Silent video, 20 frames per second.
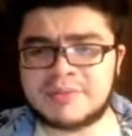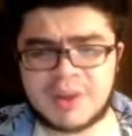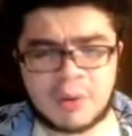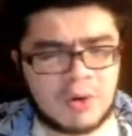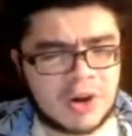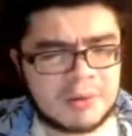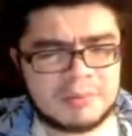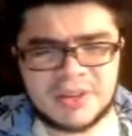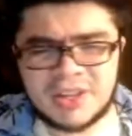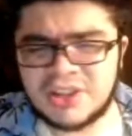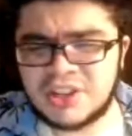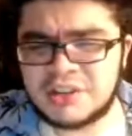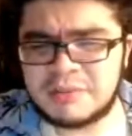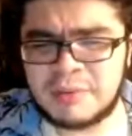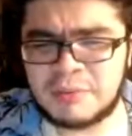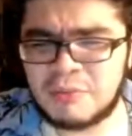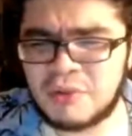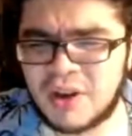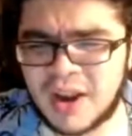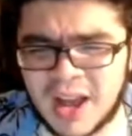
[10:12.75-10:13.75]
I want to be a little
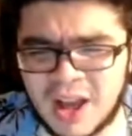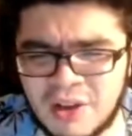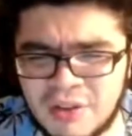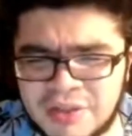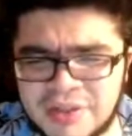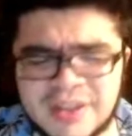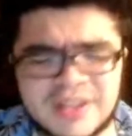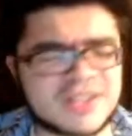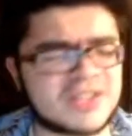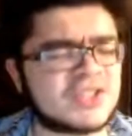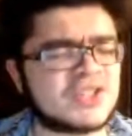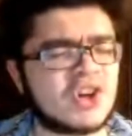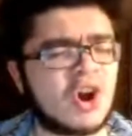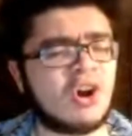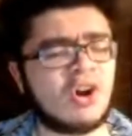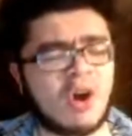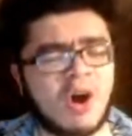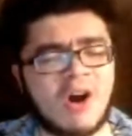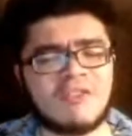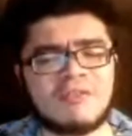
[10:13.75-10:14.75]
bit more healthy.
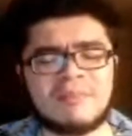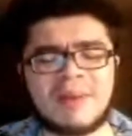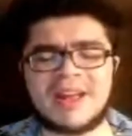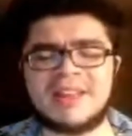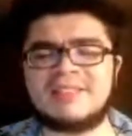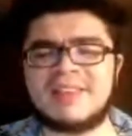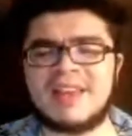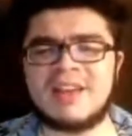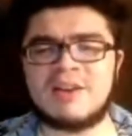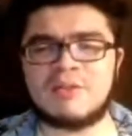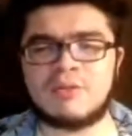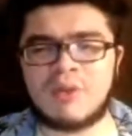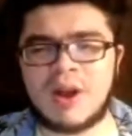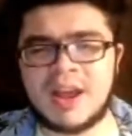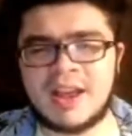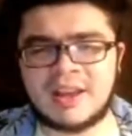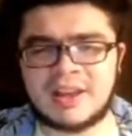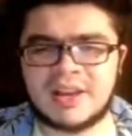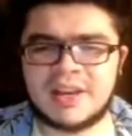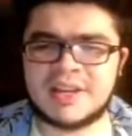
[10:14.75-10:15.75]
Start off my day
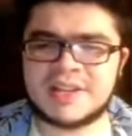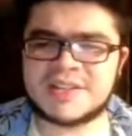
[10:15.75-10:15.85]
right.